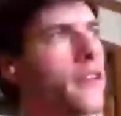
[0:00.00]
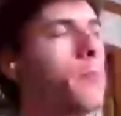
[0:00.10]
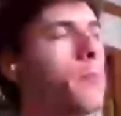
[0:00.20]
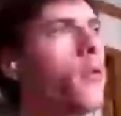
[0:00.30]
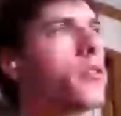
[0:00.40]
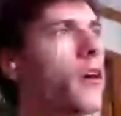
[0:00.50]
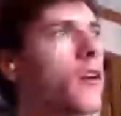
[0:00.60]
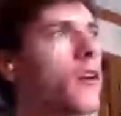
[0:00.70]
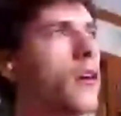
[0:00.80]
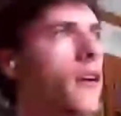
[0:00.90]
So both
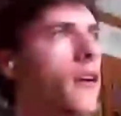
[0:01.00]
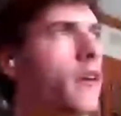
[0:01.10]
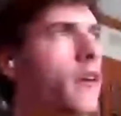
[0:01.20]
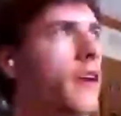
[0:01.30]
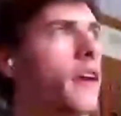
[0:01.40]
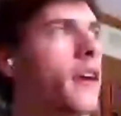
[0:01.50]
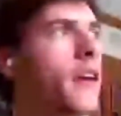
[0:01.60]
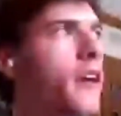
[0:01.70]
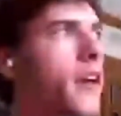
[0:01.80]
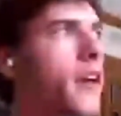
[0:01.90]
are
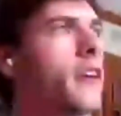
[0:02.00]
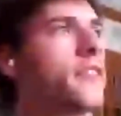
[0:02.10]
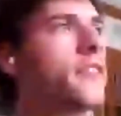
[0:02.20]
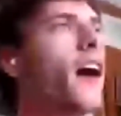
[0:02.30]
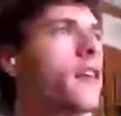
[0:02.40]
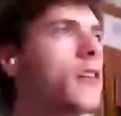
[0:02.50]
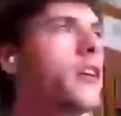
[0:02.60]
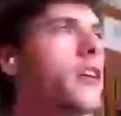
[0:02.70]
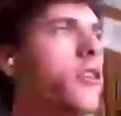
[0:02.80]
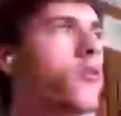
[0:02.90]
entirely